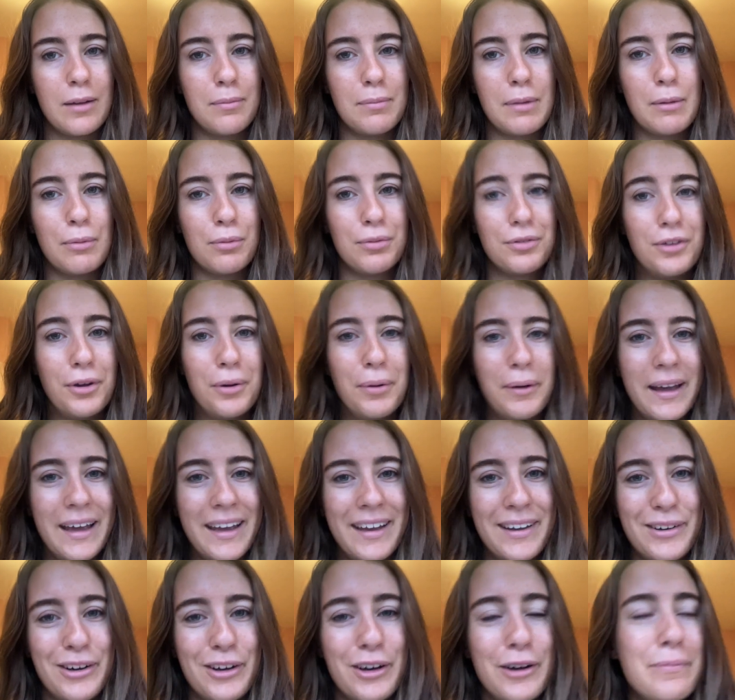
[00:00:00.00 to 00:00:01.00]
people to
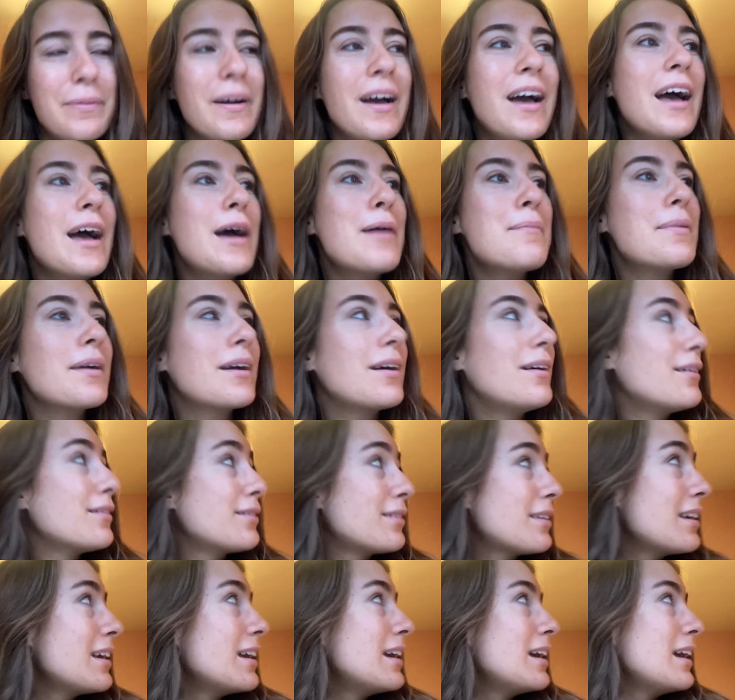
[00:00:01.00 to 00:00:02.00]
wake up,
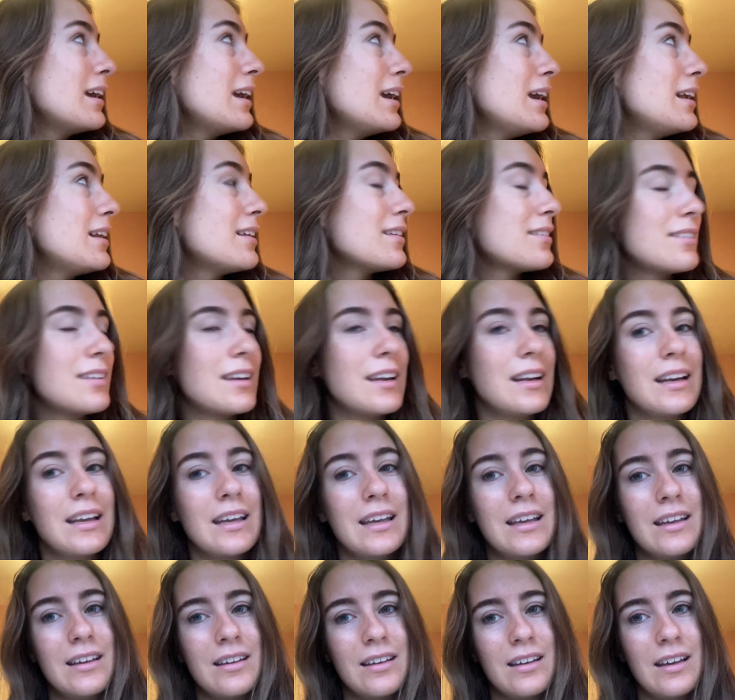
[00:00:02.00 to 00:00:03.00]
because it is
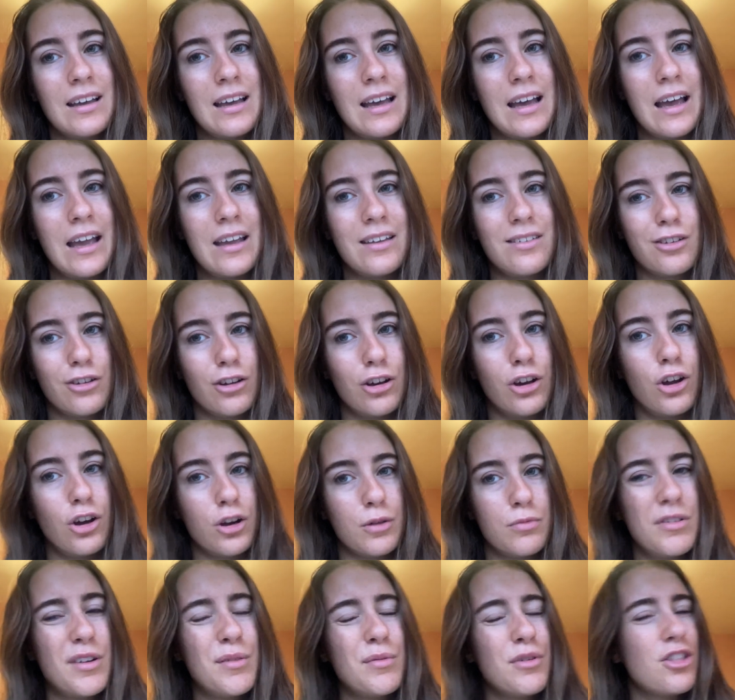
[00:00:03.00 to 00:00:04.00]
nearly 8
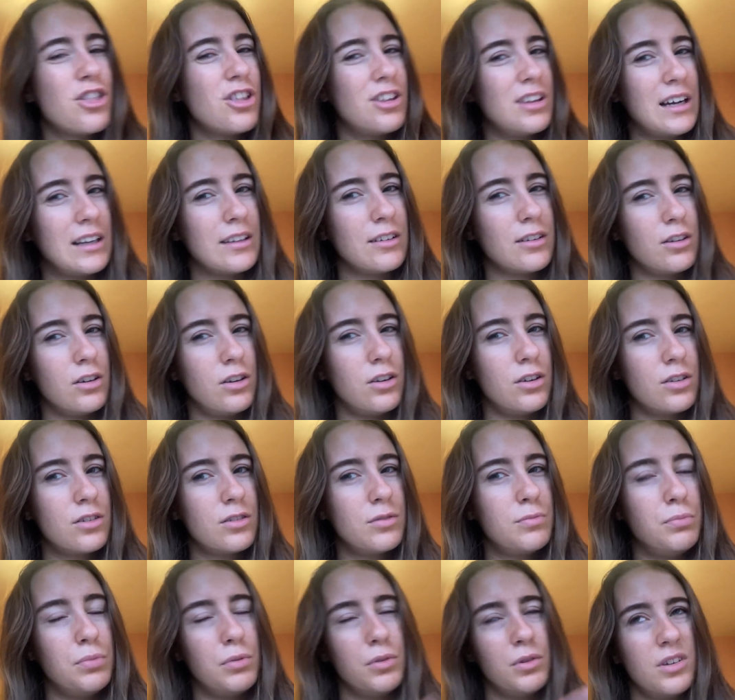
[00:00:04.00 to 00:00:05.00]
o'clock, pretty much 9
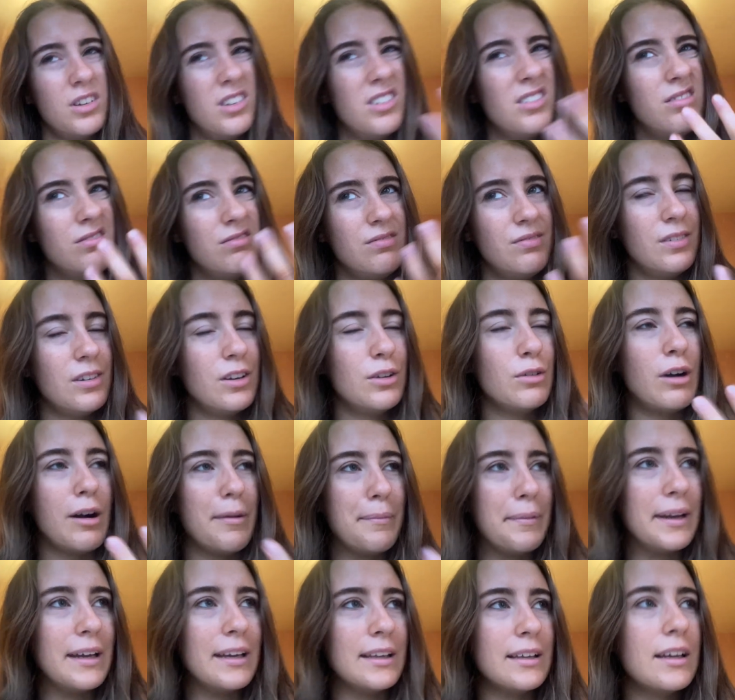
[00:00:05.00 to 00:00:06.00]
o'clock, but you know what I
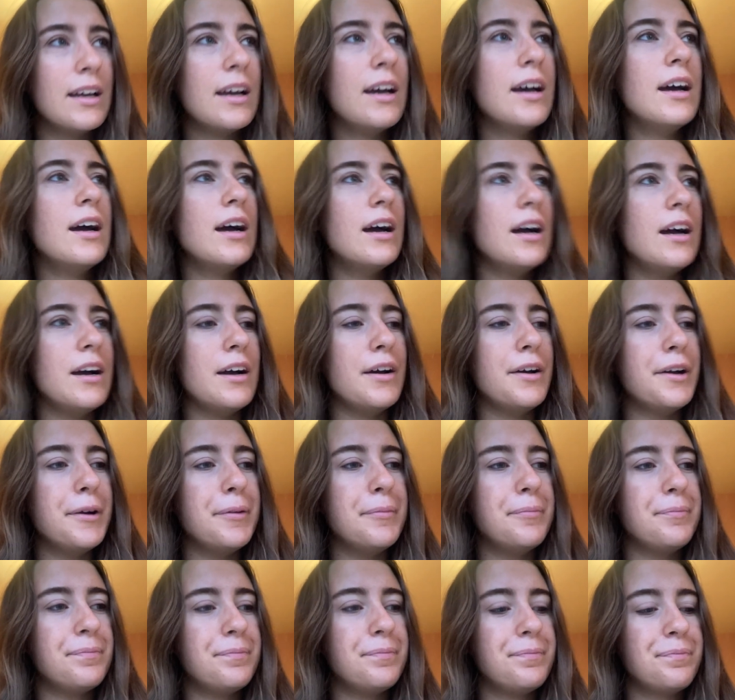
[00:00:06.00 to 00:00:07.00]

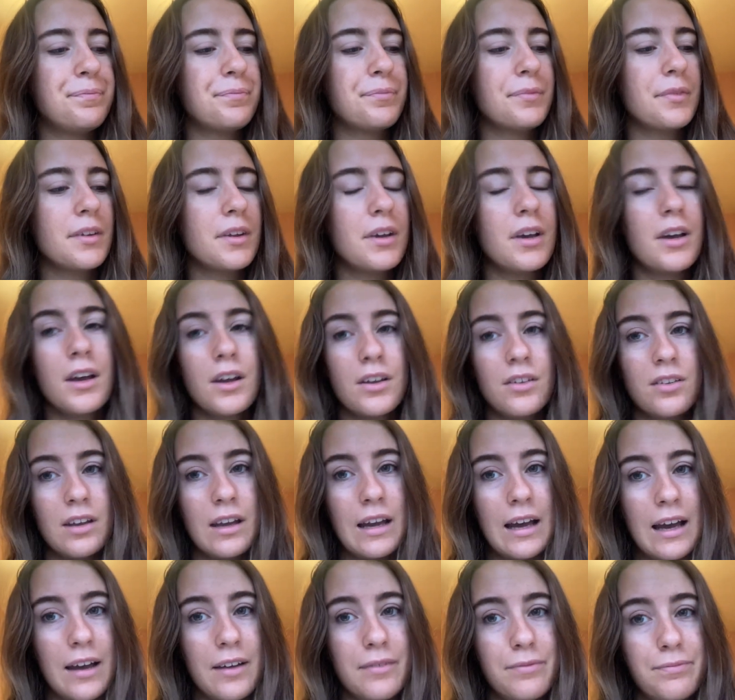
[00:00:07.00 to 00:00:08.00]
mean. So
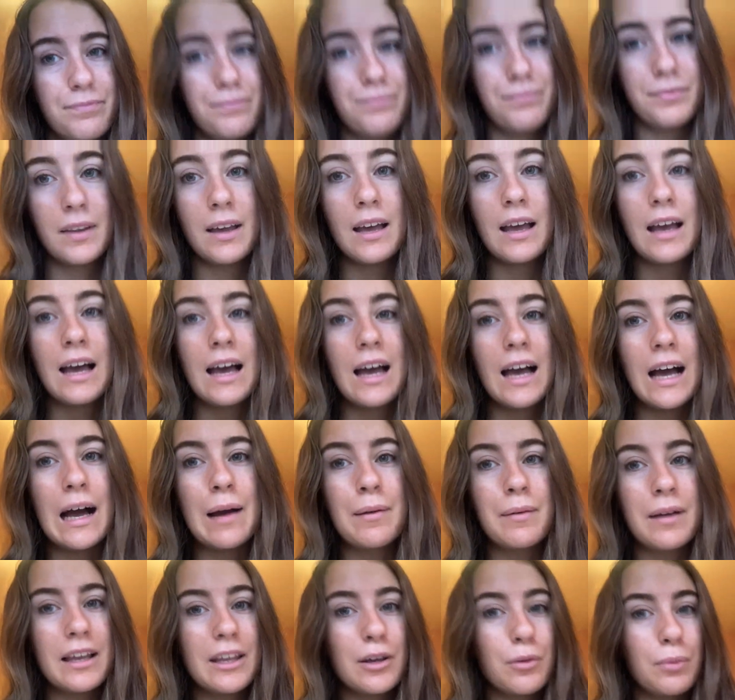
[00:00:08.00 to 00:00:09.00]
yeah,
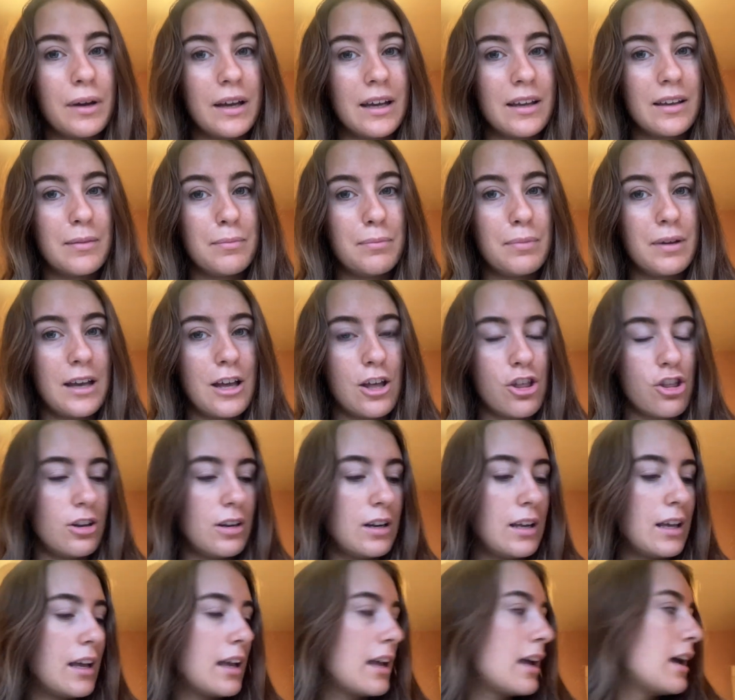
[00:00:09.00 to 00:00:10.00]
I'm kind of waiting
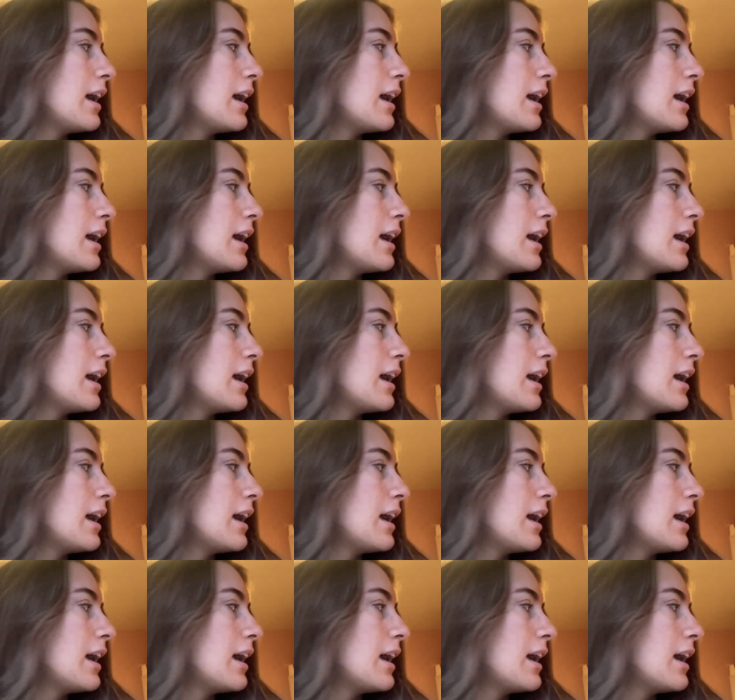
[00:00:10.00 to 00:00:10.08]
patiently.